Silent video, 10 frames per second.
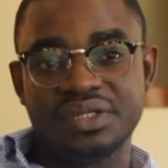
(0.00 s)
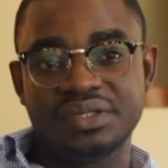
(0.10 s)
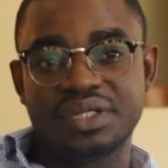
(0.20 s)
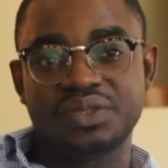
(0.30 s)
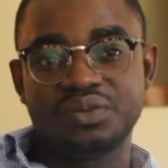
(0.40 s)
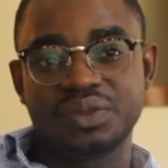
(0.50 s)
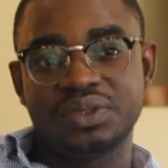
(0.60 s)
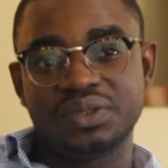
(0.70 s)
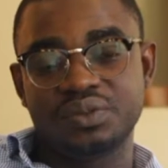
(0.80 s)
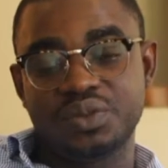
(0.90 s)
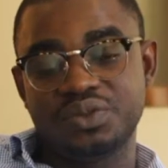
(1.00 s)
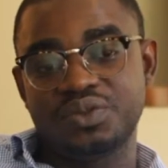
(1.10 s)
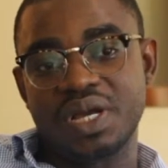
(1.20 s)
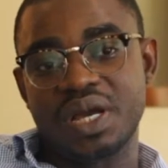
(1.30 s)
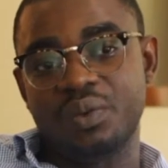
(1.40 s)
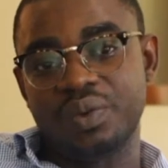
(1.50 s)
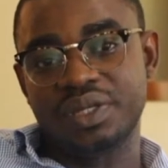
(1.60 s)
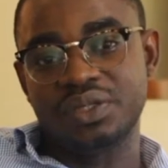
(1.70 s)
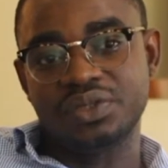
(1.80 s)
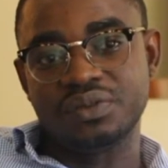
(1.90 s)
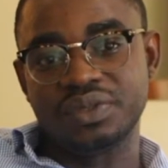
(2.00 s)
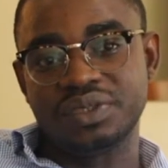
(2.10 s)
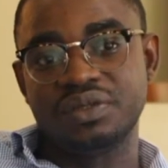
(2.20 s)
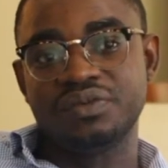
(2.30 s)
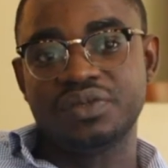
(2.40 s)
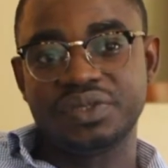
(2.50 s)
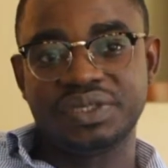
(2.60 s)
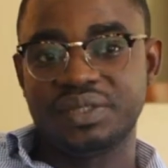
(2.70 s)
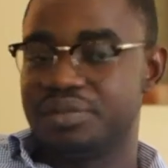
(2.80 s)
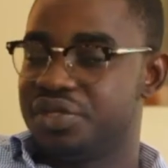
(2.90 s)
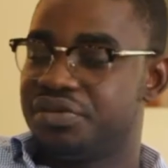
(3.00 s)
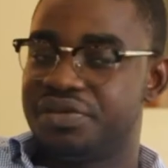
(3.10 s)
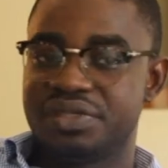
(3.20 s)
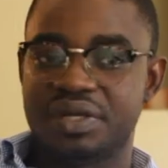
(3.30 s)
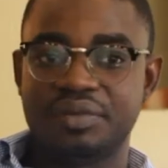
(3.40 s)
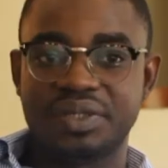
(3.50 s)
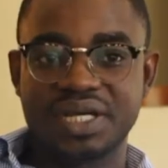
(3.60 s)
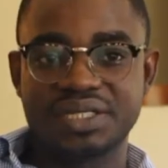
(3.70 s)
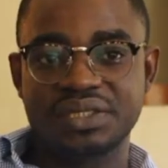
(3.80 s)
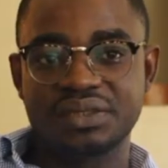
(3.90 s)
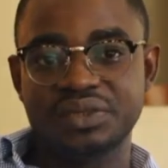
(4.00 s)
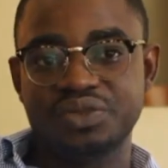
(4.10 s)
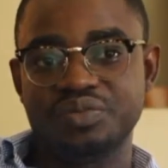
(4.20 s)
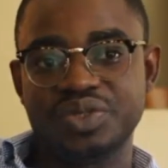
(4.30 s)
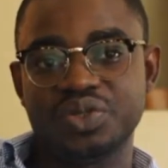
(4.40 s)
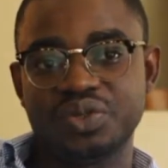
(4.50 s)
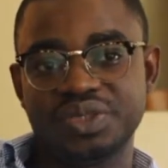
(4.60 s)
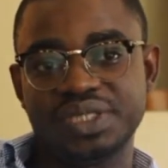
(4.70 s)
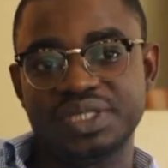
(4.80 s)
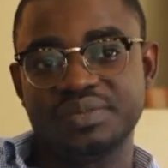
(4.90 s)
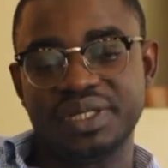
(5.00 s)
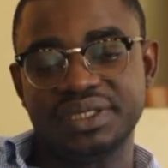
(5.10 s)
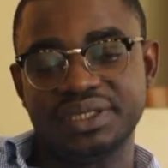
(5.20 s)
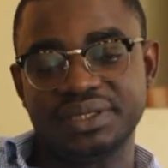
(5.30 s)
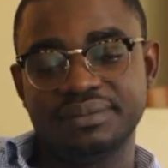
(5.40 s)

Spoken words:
That is what we are working towards. And of course, increase our production to meet all the demand.